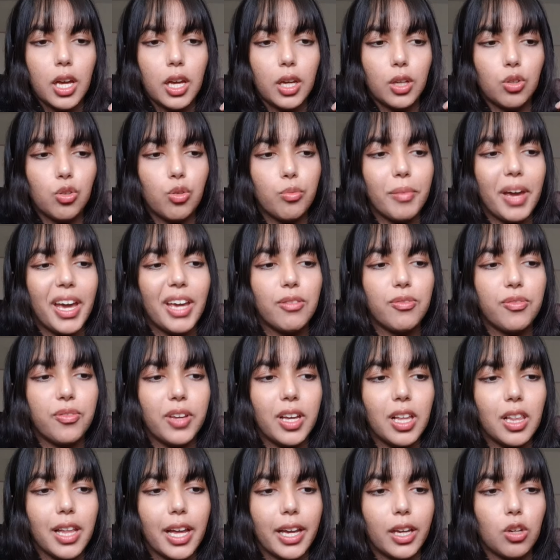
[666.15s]
you may
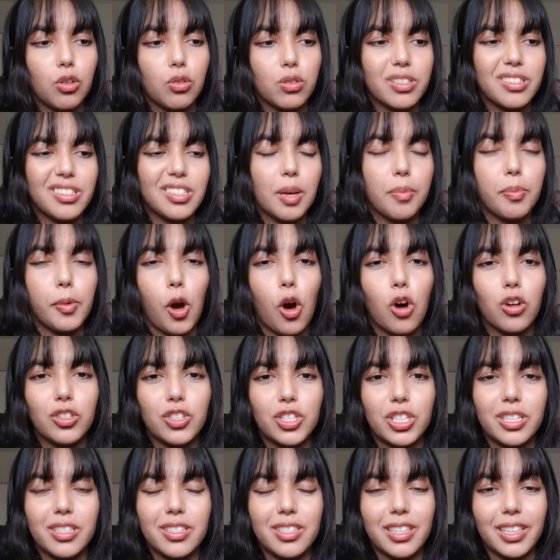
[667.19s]
feel like you're
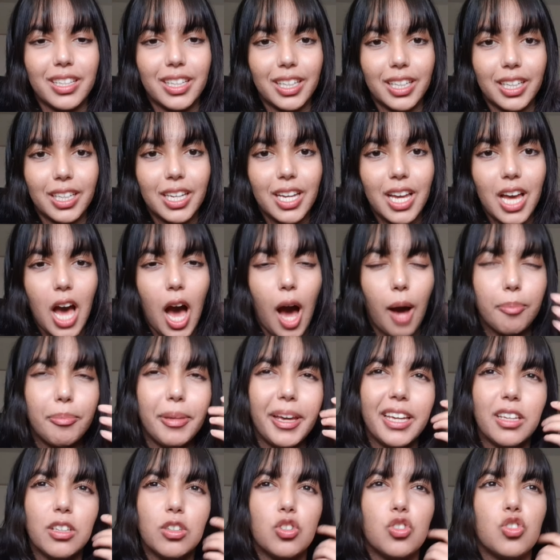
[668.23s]
subconsciously a
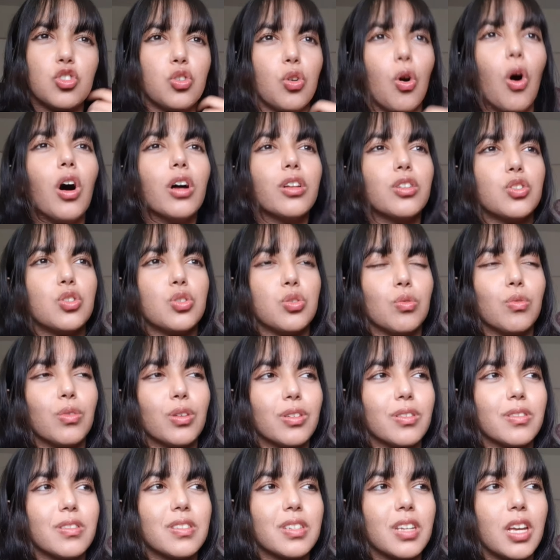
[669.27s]
bit drawn
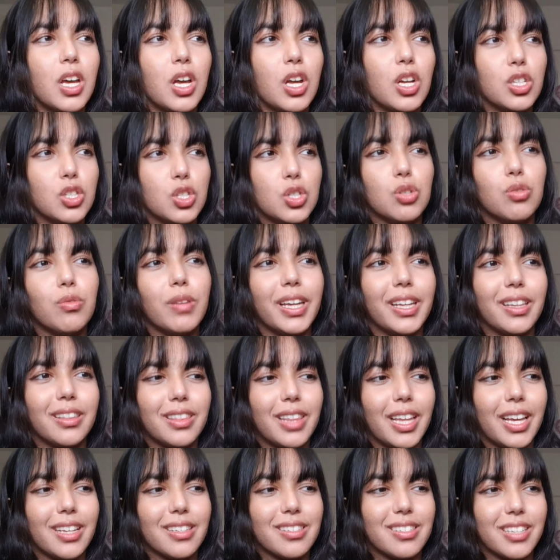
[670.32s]
towards doing
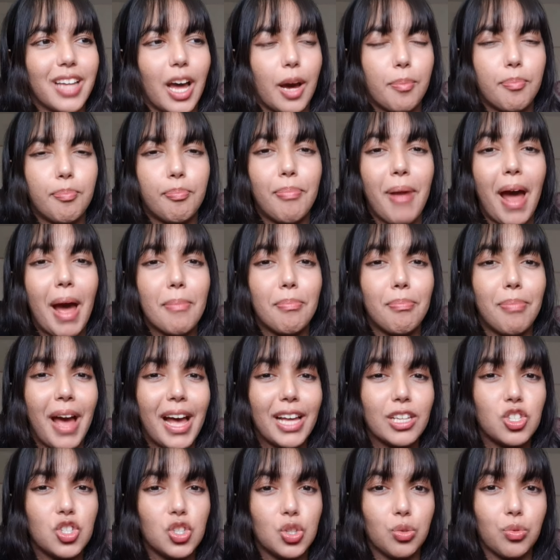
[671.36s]
things that
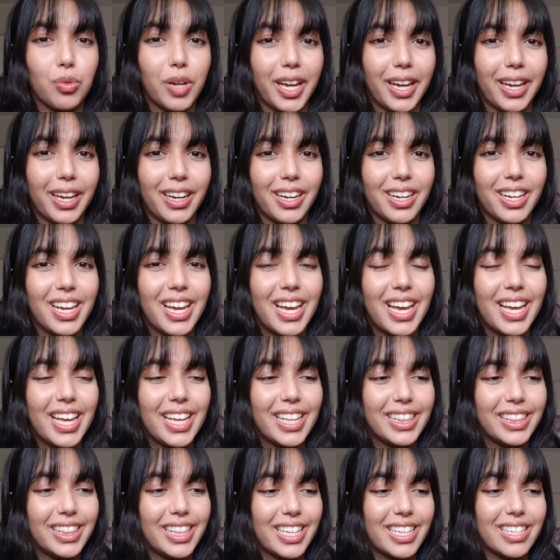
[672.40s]
perpetuate
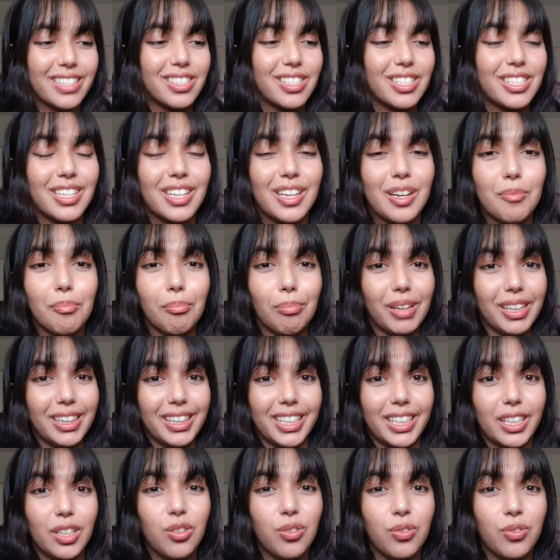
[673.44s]
this
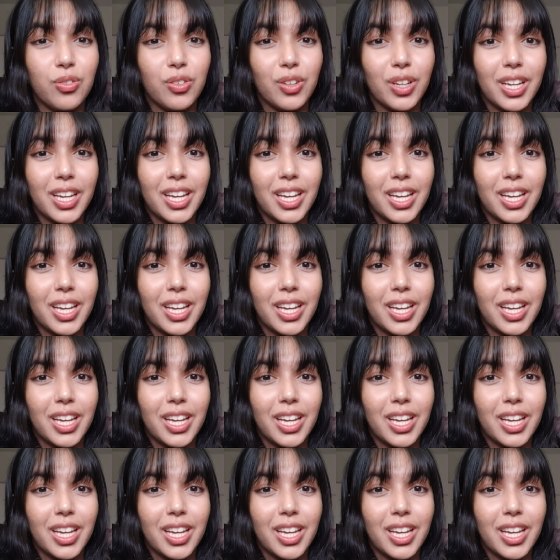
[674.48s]
belief